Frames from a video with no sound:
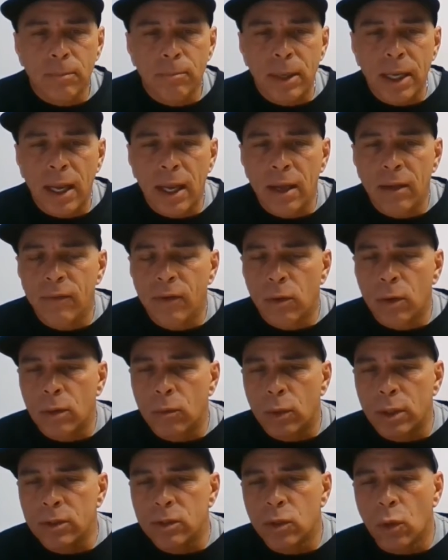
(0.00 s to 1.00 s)
and behavior
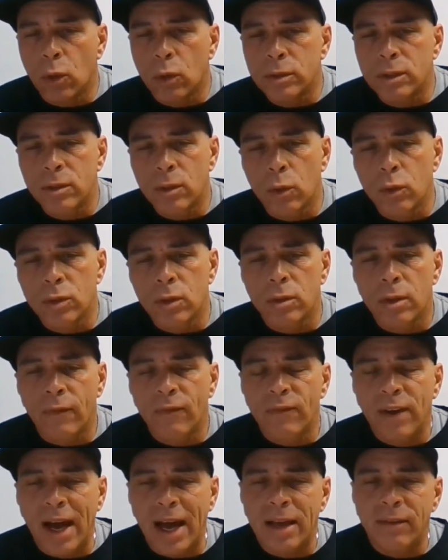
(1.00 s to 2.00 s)
and results. Those are the
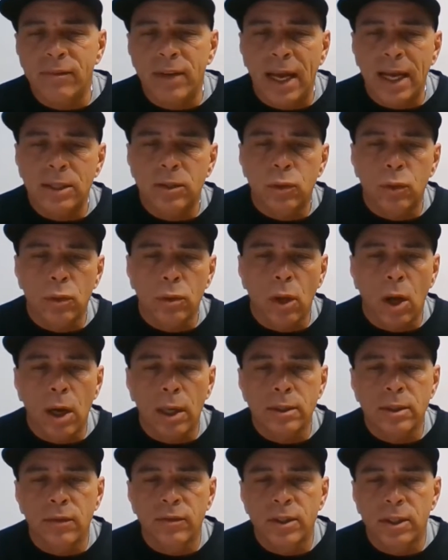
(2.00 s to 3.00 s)
five natural
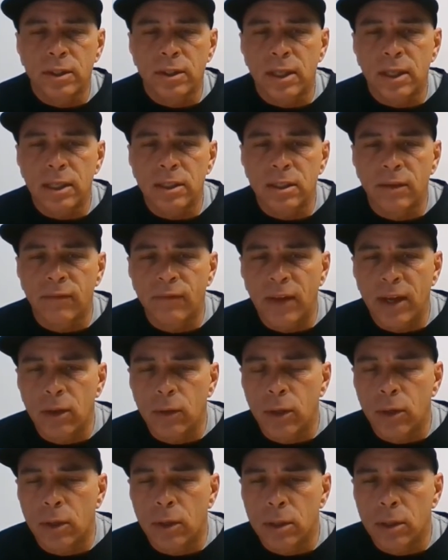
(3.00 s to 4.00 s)
laws of success and
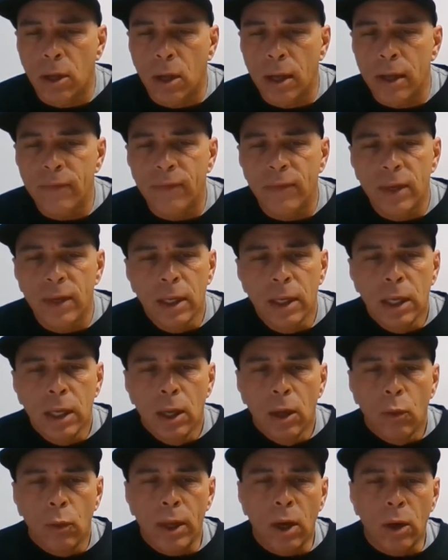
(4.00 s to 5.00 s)
failure in life.
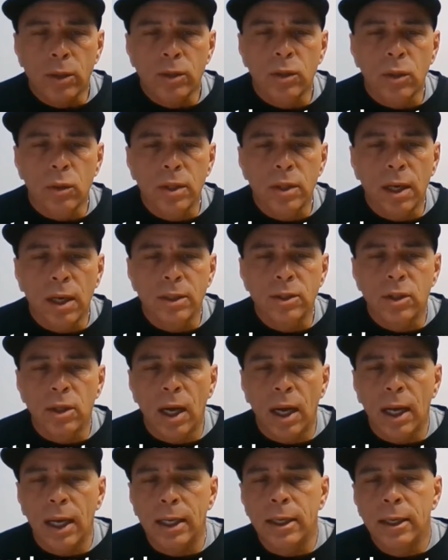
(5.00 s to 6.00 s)
We also touch
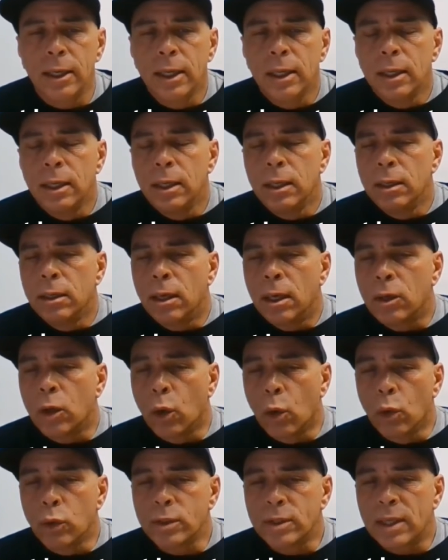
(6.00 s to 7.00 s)
on
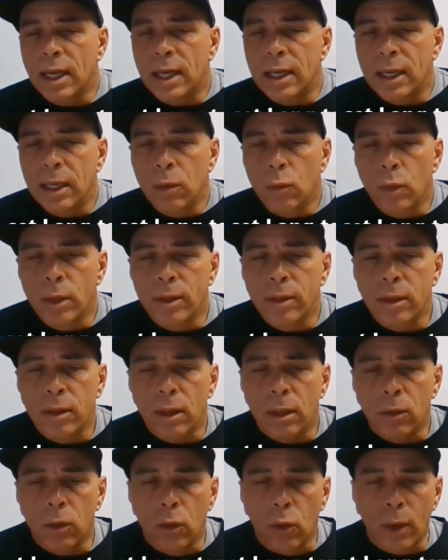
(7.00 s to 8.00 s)
goal setting with
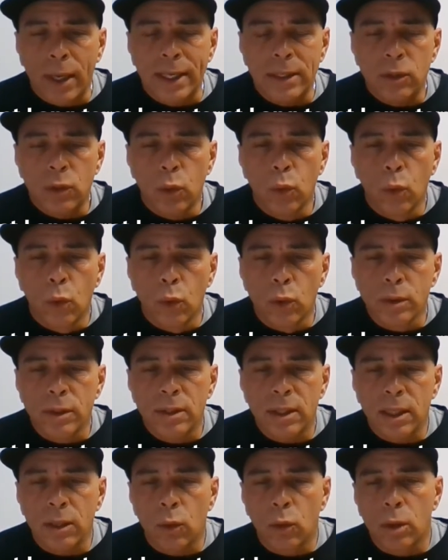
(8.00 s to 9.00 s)
great
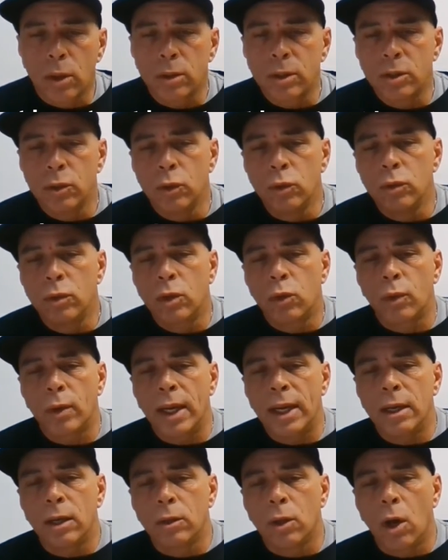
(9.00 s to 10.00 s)
tools in order to
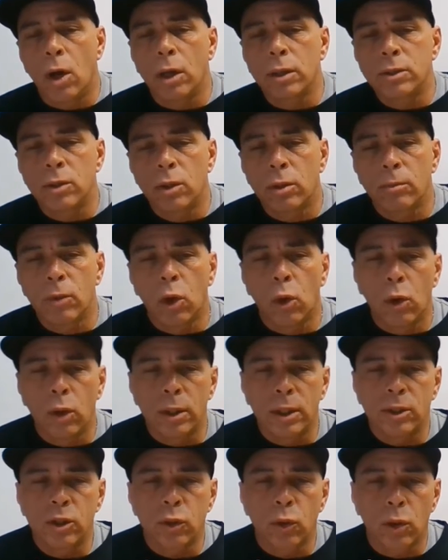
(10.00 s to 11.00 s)
create a long-term goal
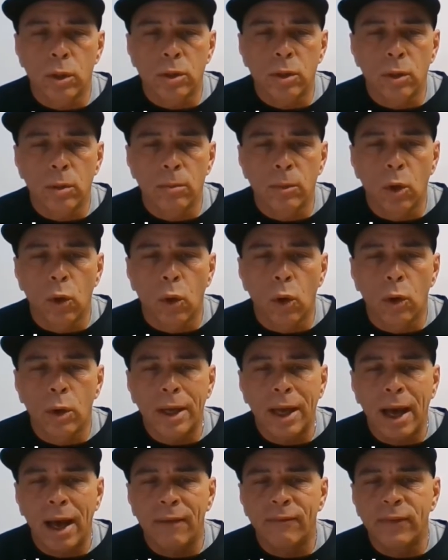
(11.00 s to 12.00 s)
and a short-term goal,
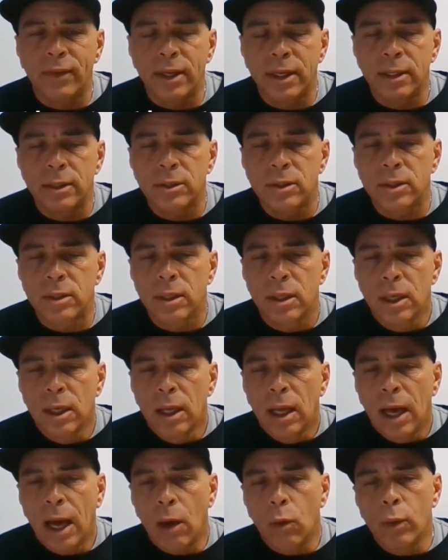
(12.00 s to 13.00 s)

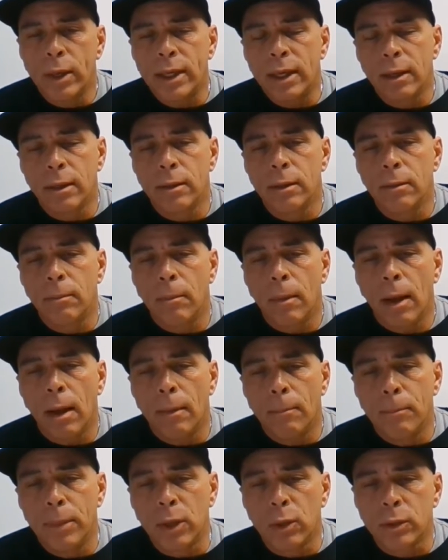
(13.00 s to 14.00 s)
confidence, how we can
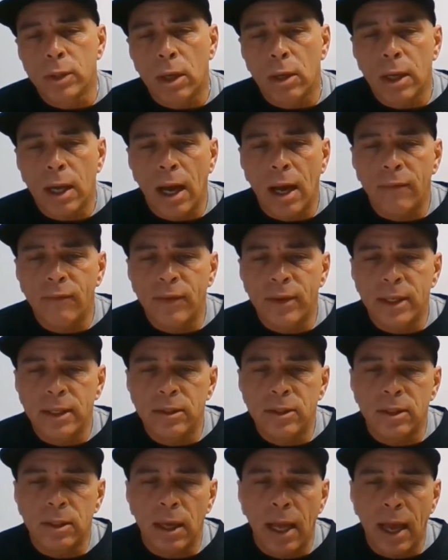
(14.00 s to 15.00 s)
build our
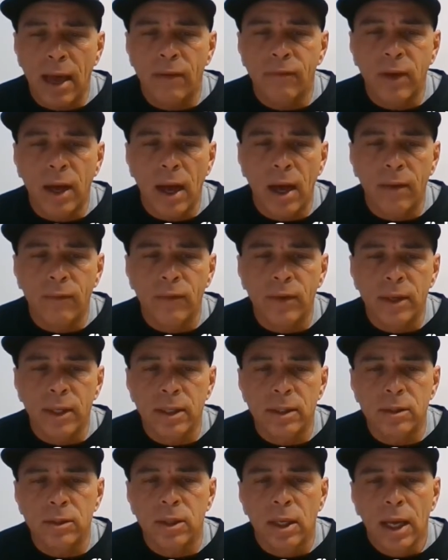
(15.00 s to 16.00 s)
confidence and have
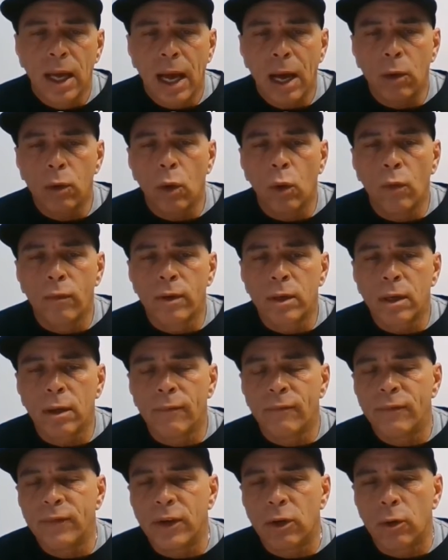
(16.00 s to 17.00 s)
confidence, how to
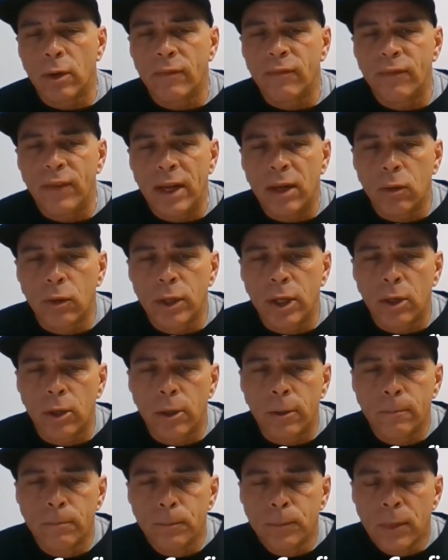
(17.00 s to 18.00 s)
overcome fear and
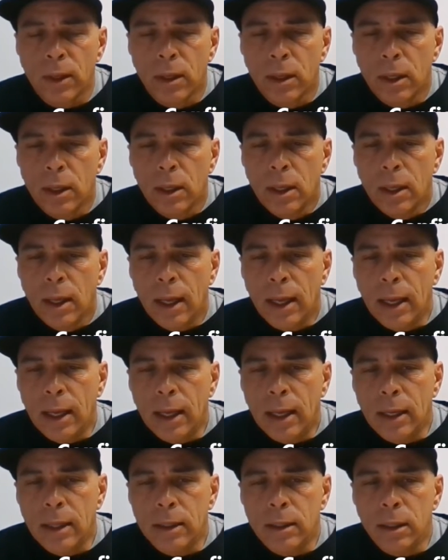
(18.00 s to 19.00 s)
failure,
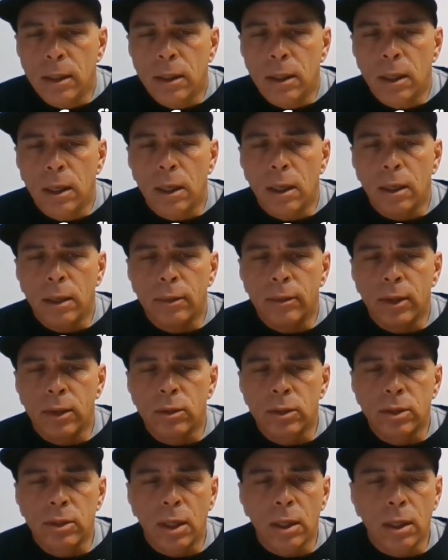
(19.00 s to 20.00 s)
and
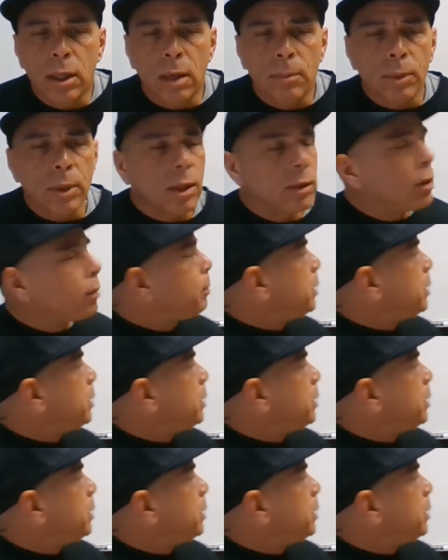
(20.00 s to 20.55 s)
there's a couple other